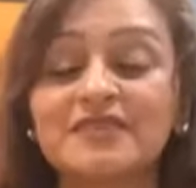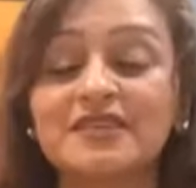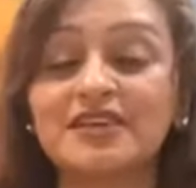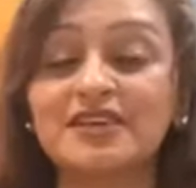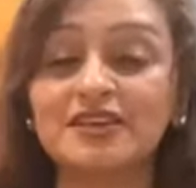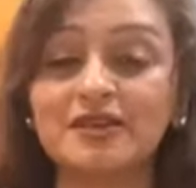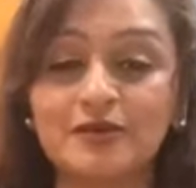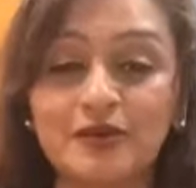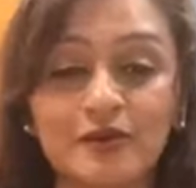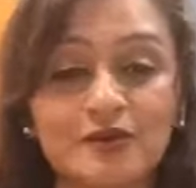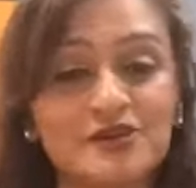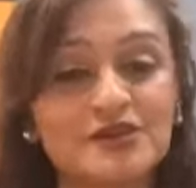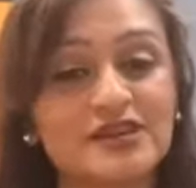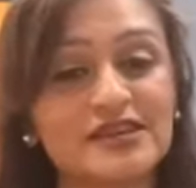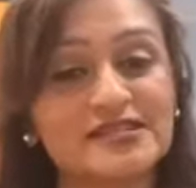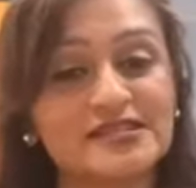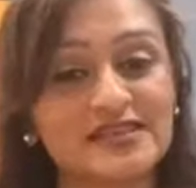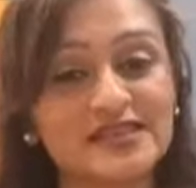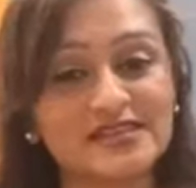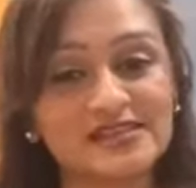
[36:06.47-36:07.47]
you know, what would you
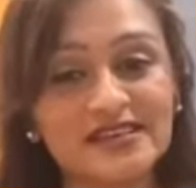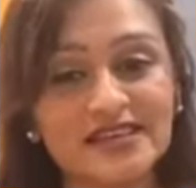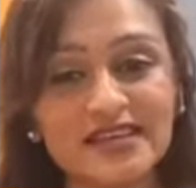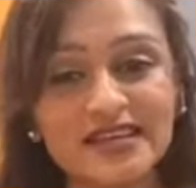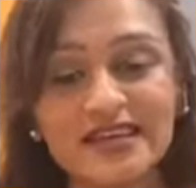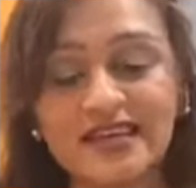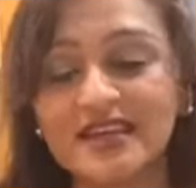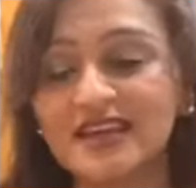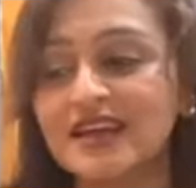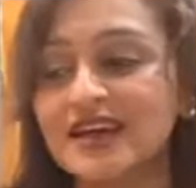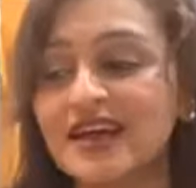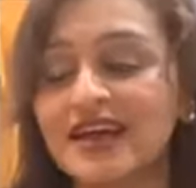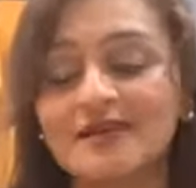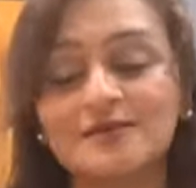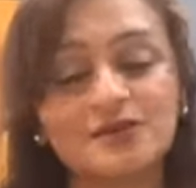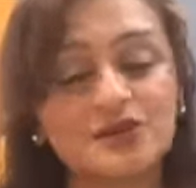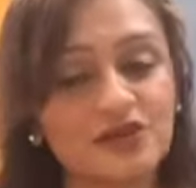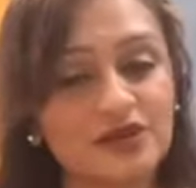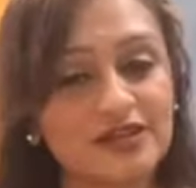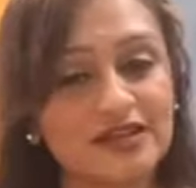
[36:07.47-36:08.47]
guys like to eat? I'm
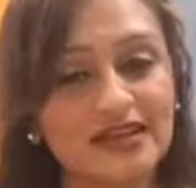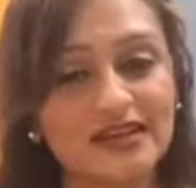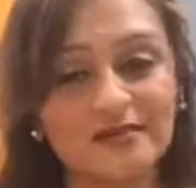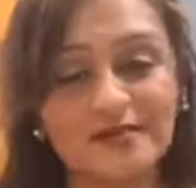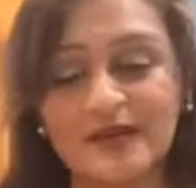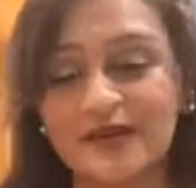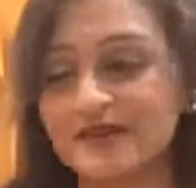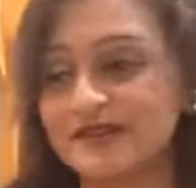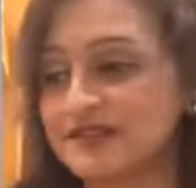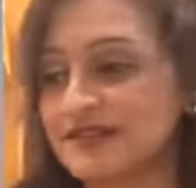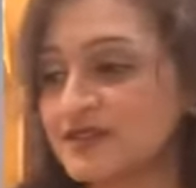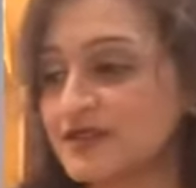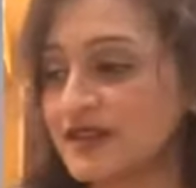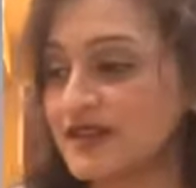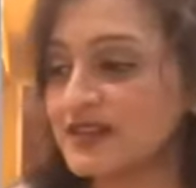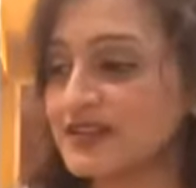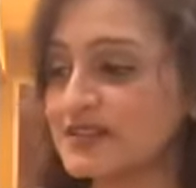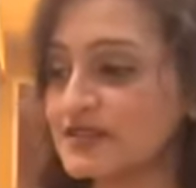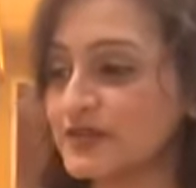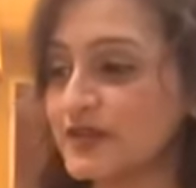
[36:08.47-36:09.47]
sure a lot of parents do
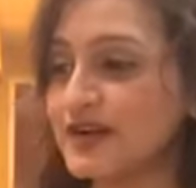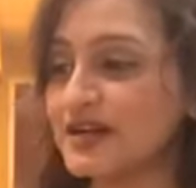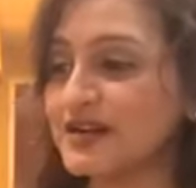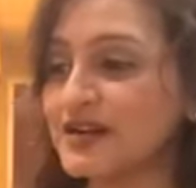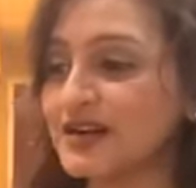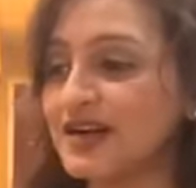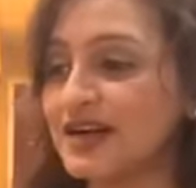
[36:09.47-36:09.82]
that as well.